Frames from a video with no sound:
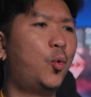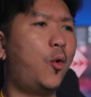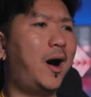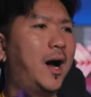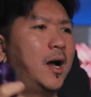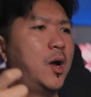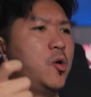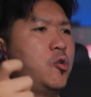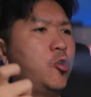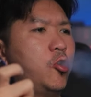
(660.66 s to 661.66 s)
Wow,
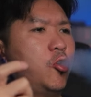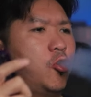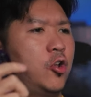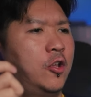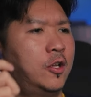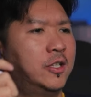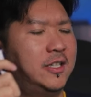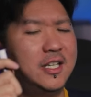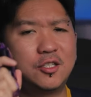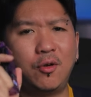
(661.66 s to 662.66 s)

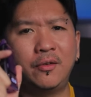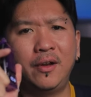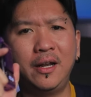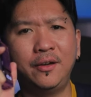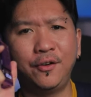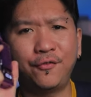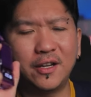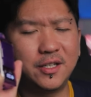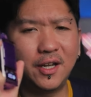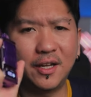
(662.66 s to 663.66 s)
this one really
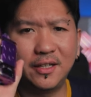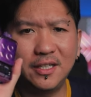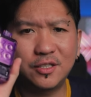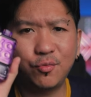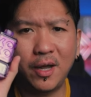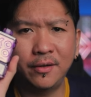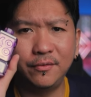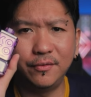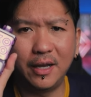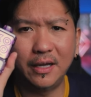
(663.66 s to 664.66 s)
refreshing. Uh. This one
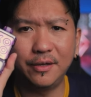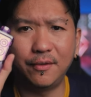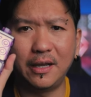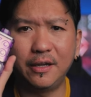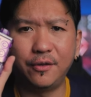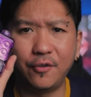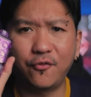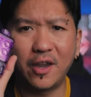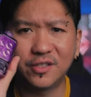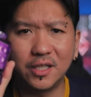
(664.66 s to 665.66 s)
really, really
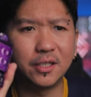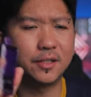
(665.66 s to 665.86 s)
refreshing.